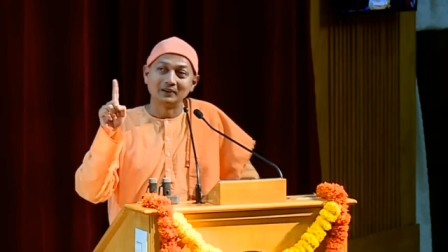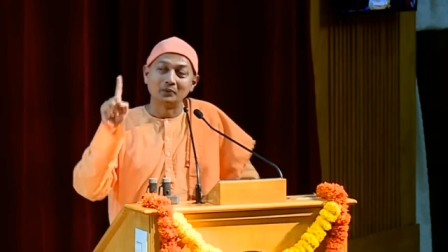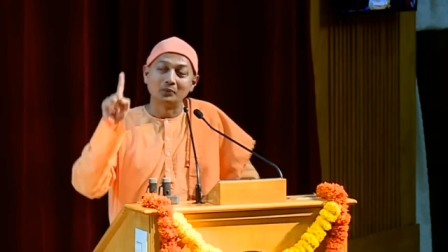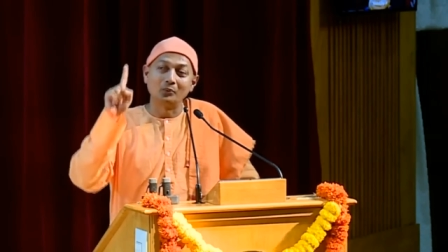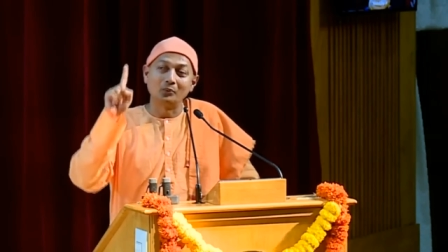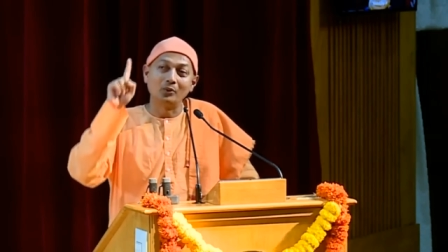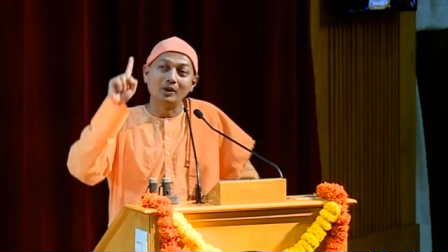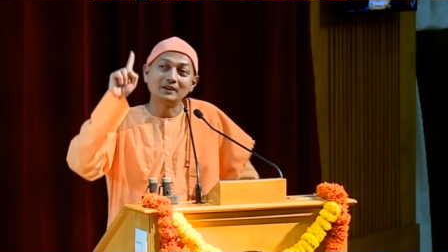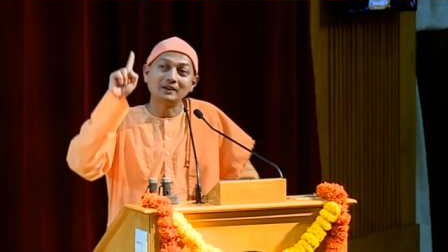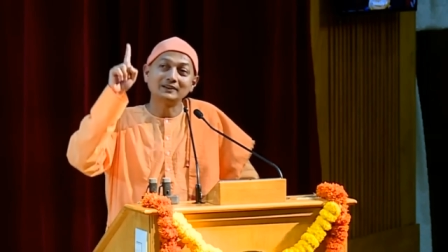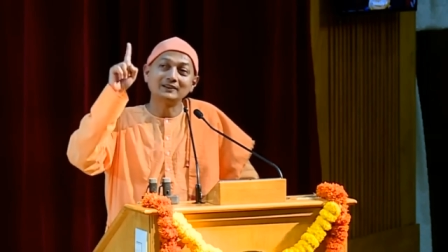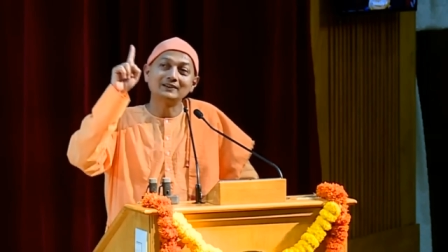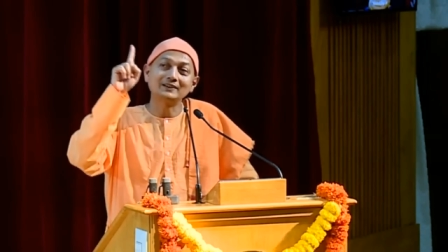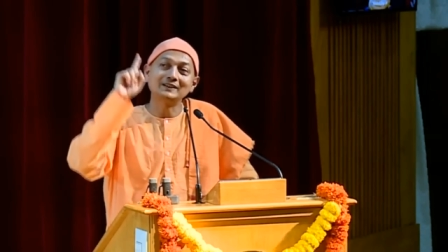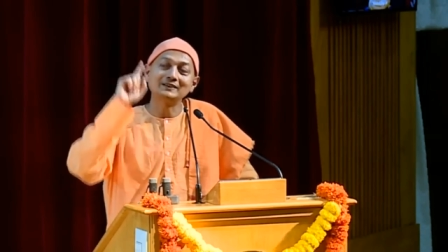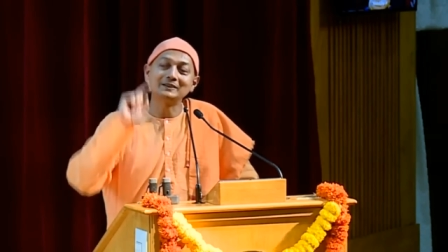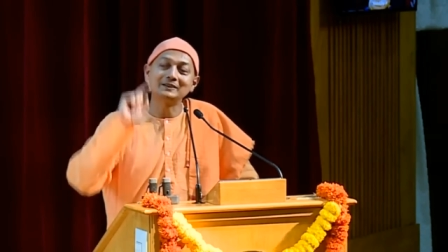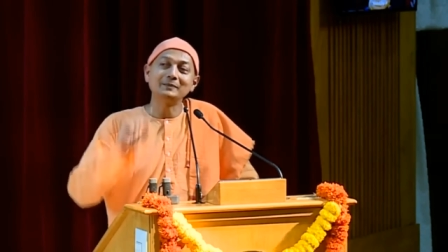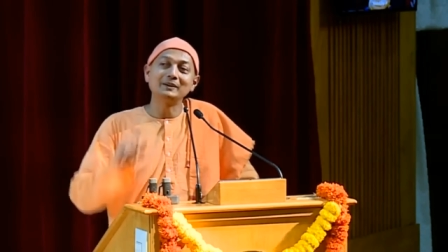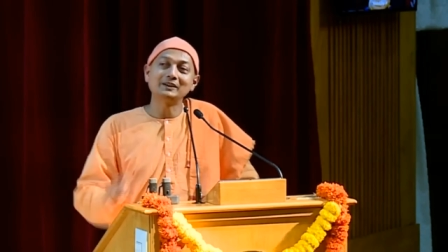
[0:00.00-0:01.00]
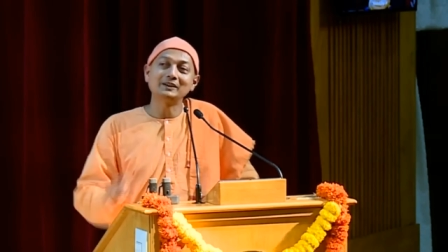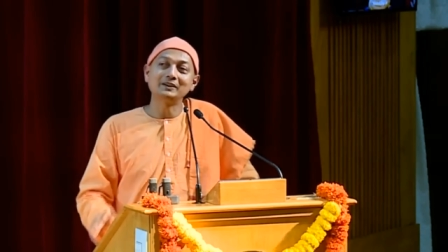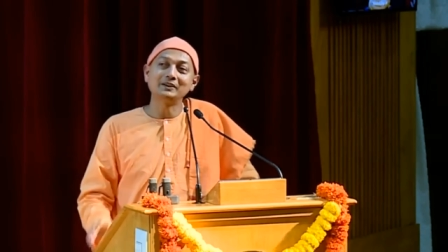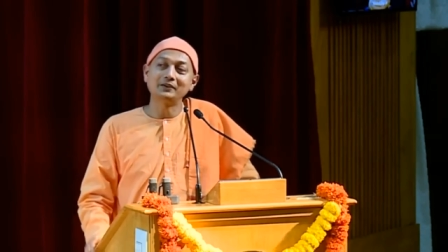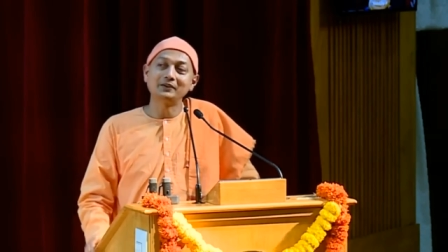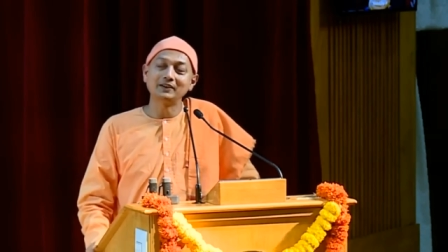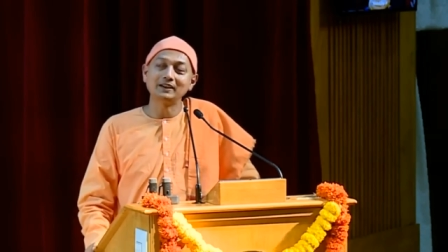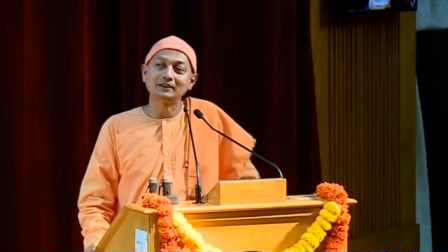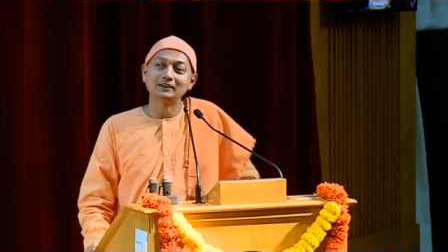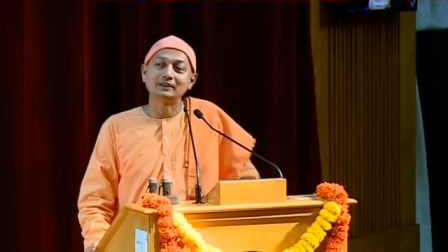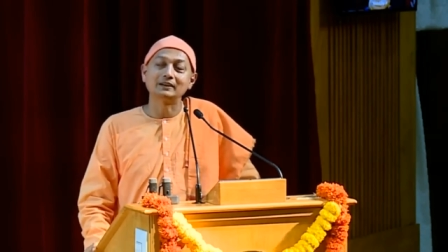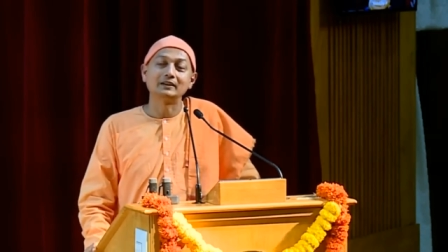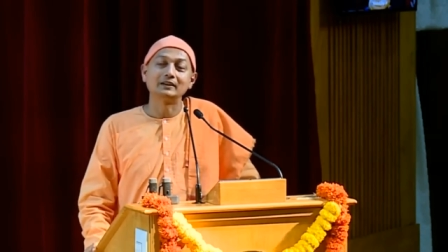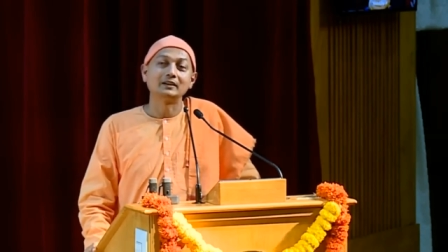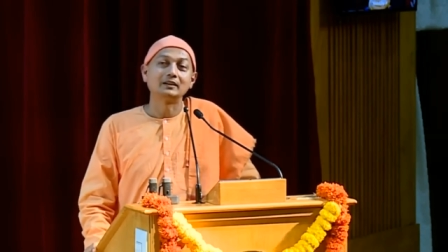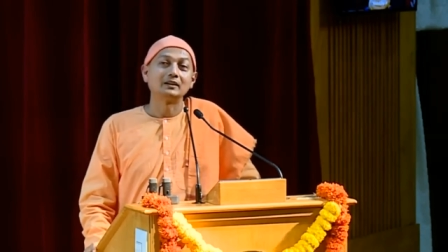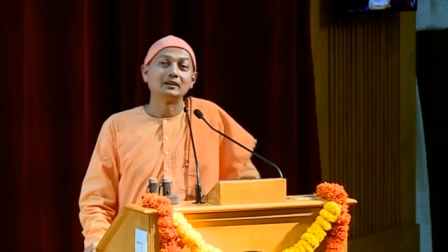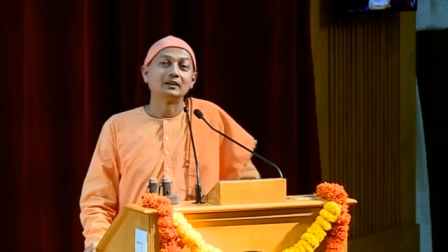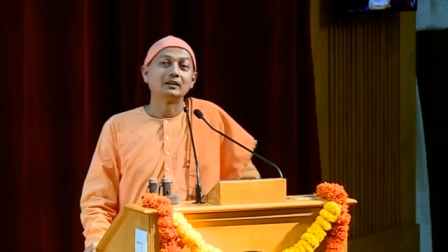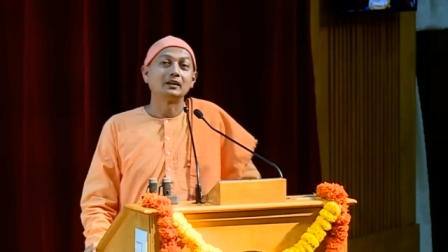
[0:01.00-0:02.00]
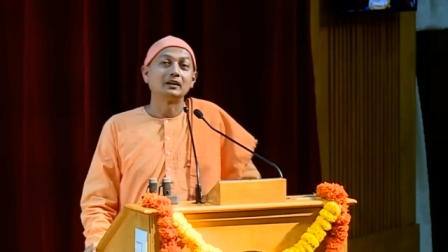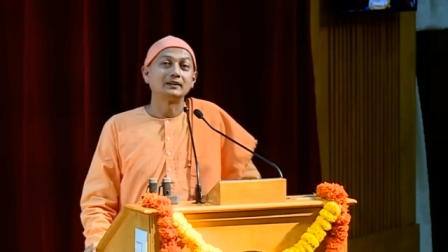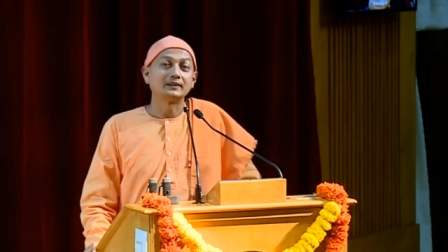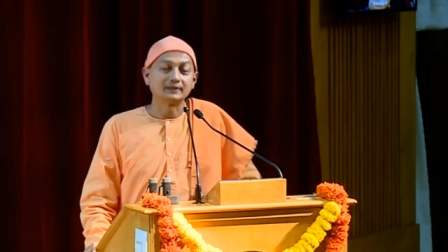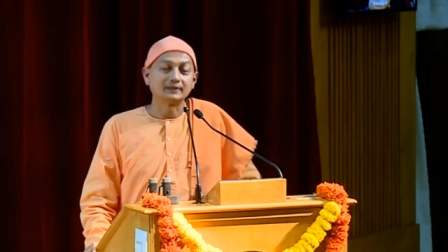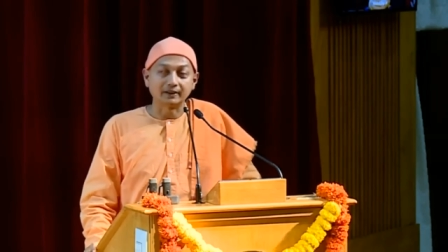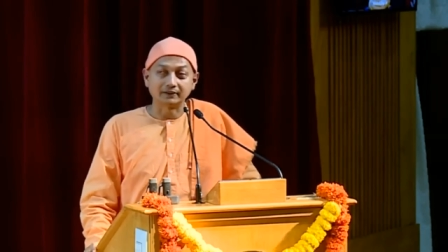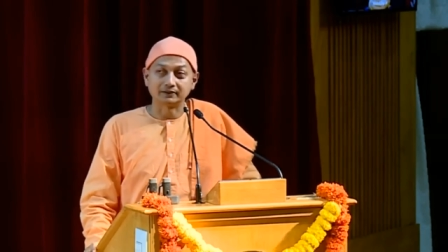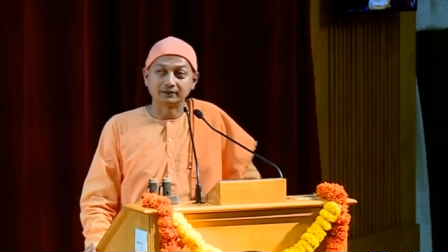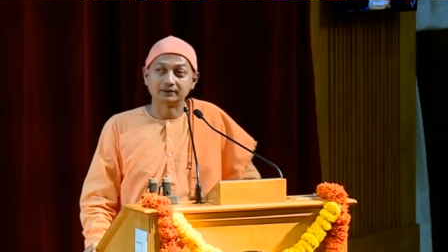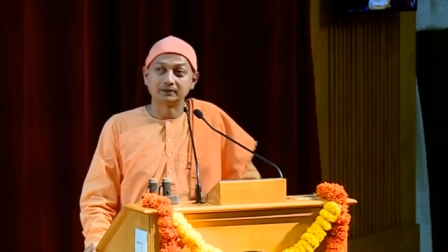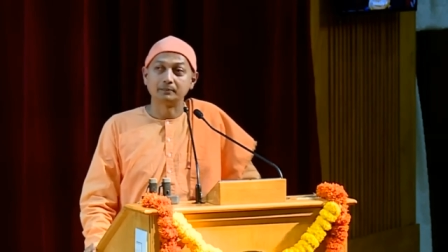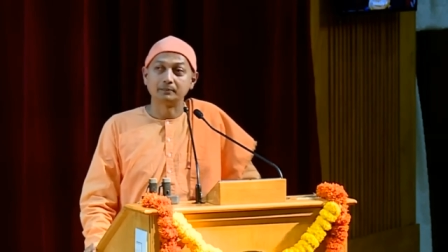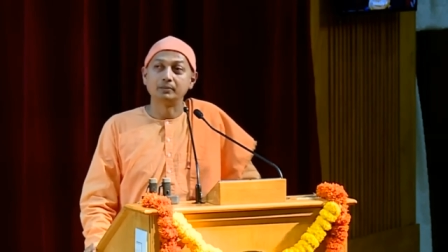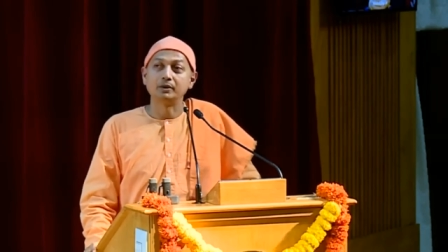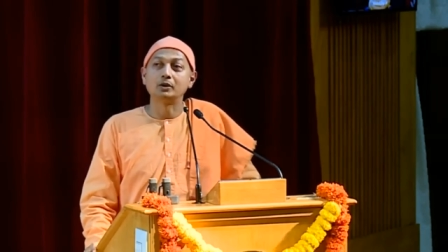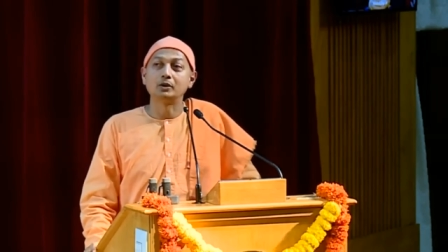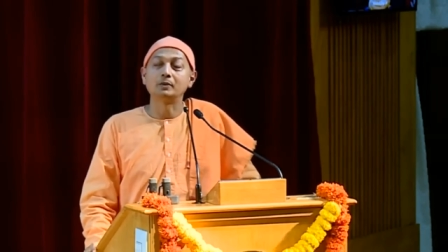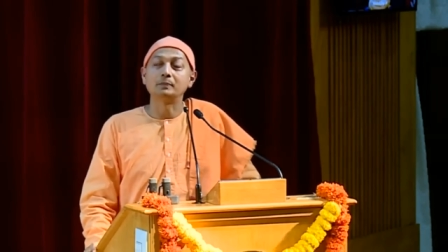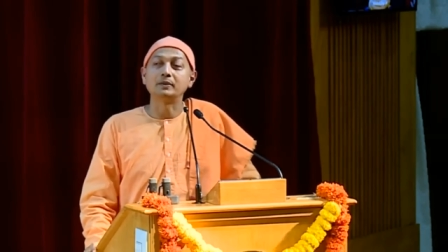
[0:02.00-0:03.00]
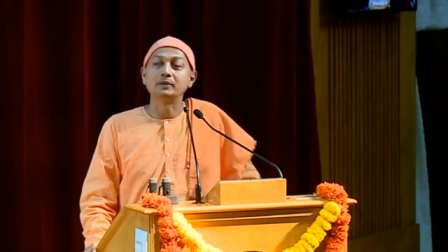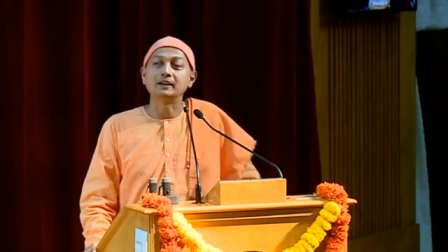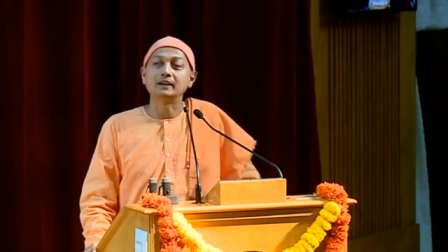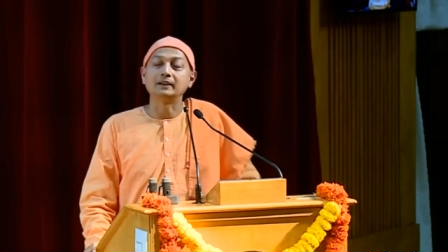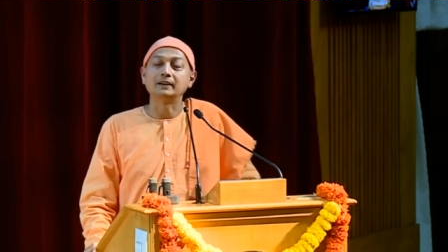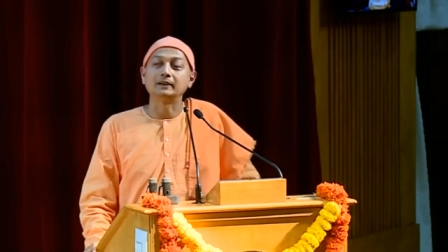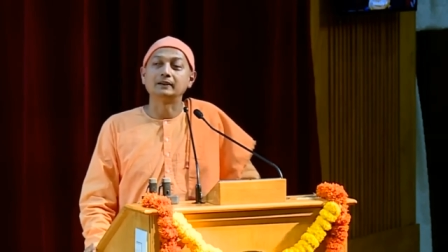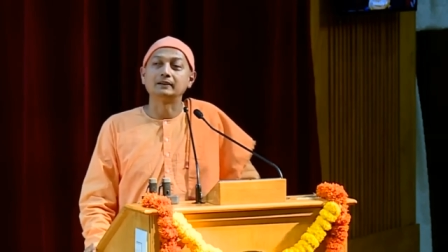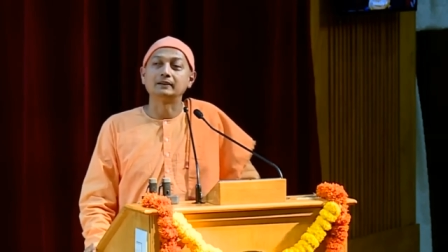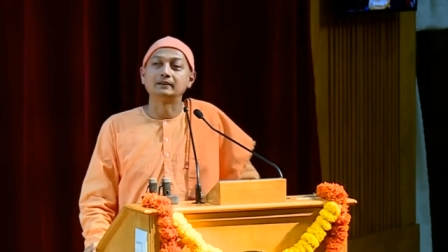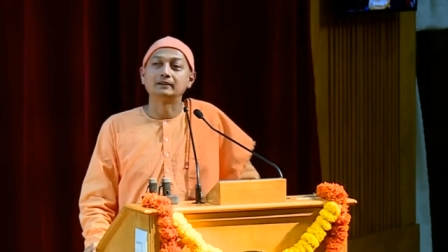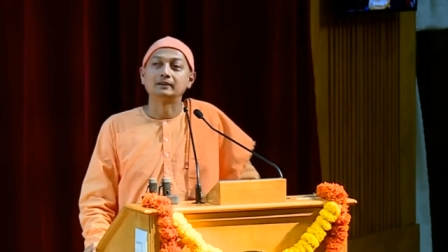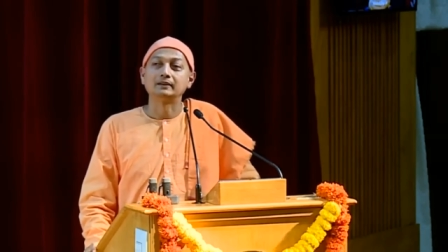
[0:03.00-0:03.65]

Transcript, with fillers: What is ultimately real? Sat, pure being.